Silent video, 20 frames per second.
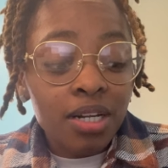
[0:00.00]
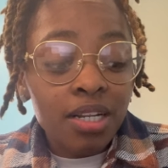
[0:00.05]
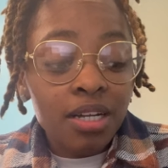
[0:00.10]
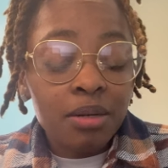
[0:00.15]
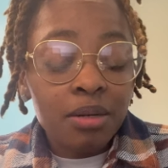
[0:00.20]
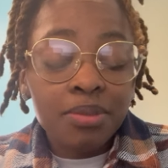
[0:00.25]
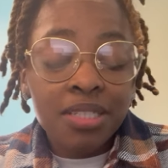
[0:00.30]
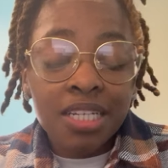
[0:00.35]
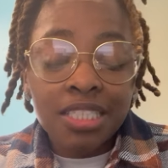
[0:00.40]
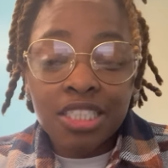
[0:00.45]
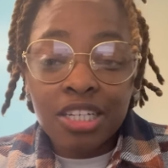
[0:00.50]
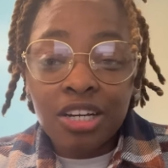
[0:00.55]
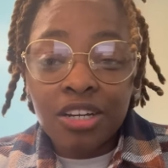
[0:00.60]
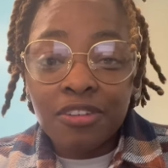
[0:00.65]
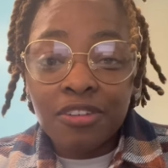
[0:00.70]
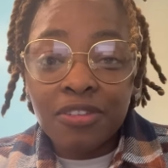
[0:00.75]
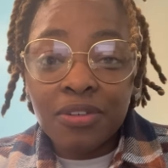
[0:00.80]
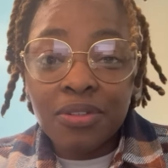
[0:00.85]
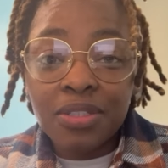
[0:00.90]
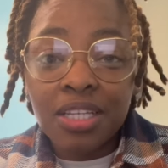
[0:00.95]
to update y'all on
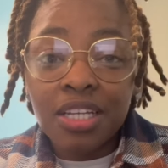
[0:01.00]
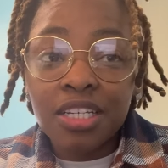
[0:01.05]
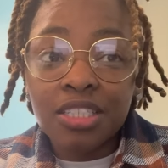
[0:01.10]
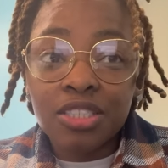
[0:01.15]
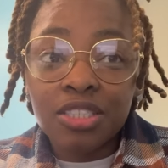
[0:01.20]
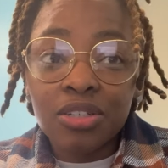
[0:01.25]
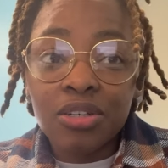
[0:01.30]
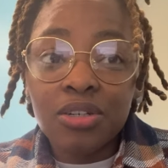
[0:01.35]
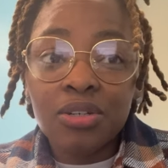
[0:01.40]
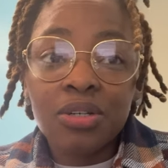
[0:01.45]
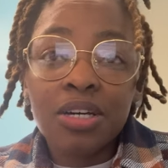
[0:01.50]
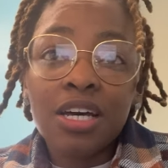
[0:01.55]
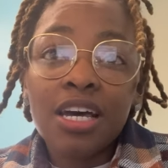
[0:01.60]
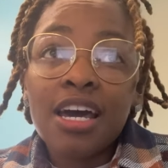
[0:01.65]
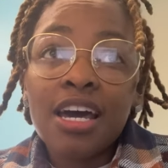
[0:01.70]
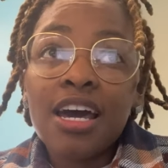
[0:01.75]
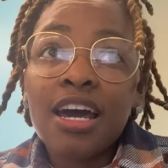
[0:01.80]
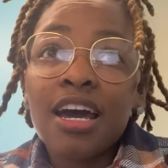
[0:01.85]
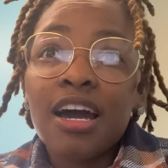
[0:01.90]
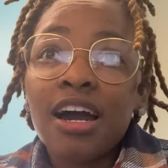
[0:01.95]
a few things. So
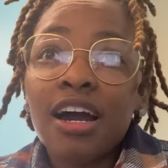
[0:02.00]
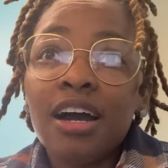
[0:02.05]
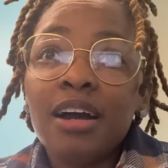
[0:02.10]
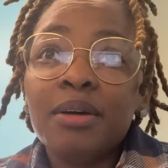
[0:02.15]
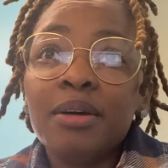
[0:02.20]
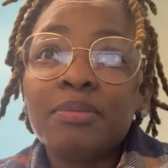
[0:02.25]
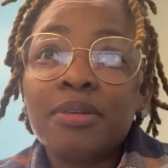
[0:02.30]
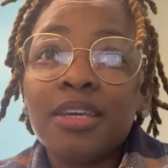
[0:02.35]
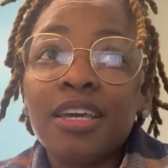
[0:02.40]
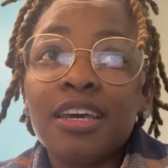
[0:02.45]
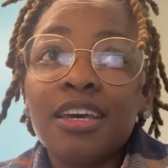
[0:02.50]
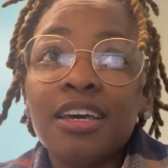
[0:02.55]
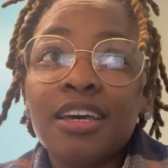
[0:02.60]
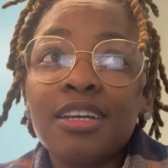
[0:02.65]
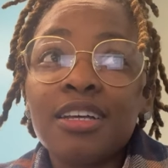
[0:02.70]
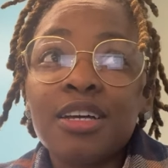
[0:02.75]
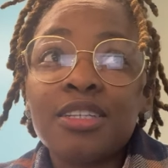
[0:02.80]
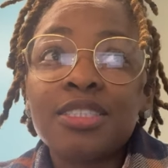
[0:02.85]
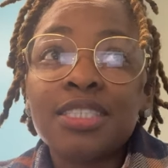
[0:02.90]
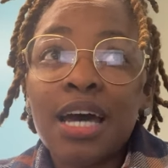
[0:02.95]
um, yeah,
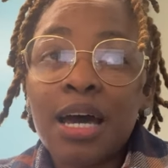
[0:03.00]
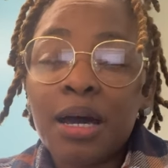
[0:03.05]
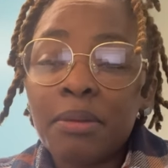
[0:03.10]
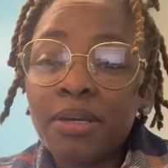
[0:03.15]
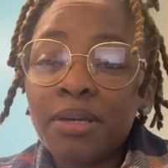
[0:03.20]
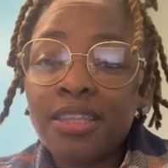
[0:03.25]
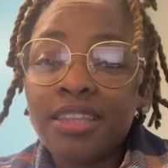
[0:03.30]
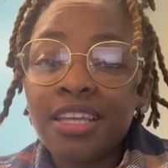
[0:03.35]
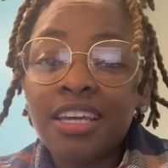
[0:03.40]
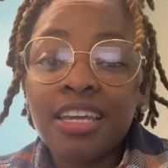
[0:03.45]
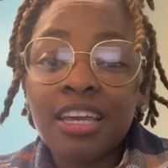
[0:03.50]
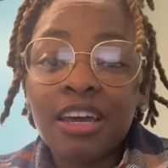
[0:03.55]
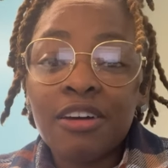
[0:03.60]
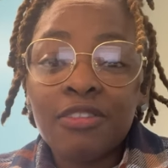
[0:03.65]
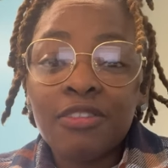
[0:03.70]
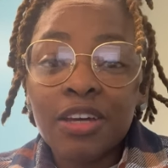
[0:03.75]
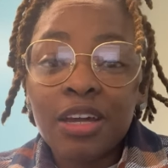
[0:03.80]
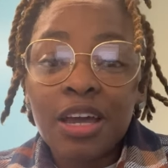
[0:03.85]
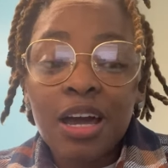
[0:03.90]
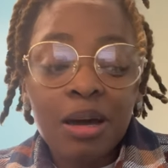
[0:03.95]
Tommy, thank y'all
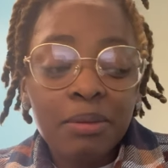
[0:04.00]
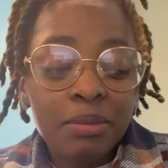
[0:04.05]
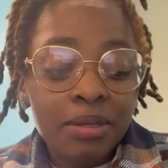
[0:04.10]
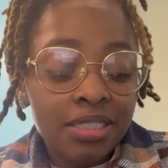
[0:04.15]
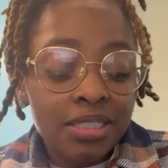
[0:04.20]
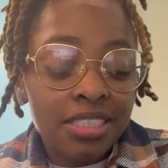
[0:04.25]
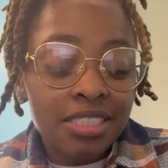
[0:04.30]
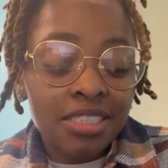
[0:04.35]
for the comments.